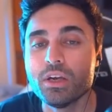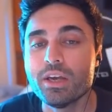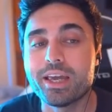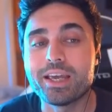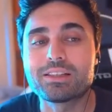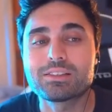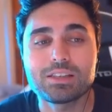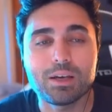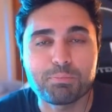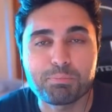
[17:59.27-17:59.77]

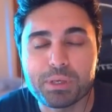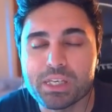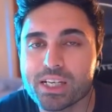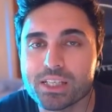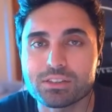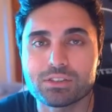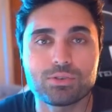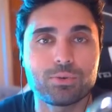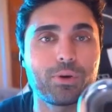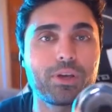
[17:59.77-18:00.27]
it's a
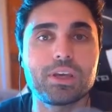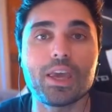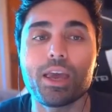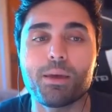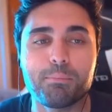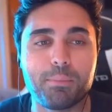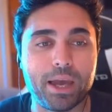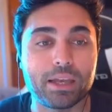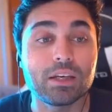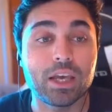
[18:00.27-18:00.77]
PS3
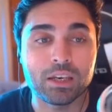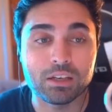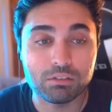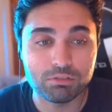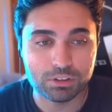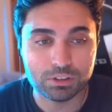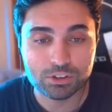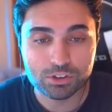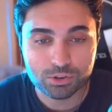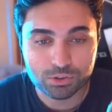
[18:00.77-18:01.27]
game, man, and
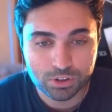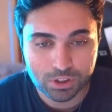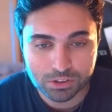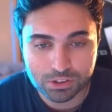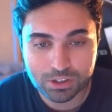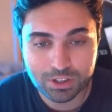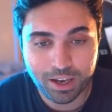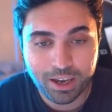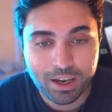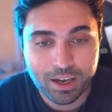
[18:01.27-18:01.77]
even to this
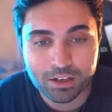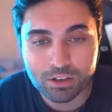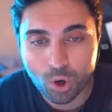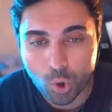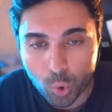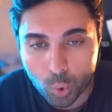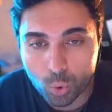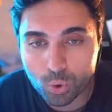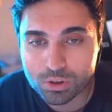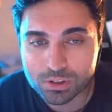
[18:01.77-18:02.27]
day, it
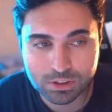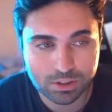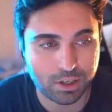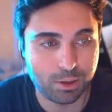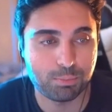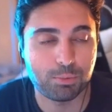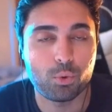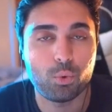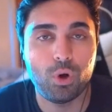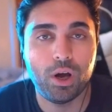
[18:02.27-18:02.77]
holds
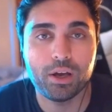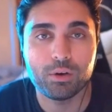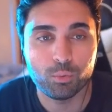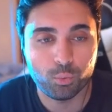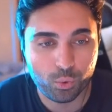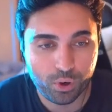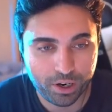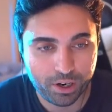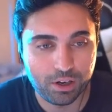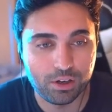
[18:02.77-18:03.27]
up quite
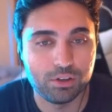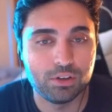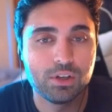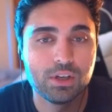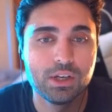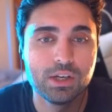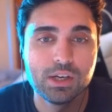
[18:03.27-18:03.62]
well.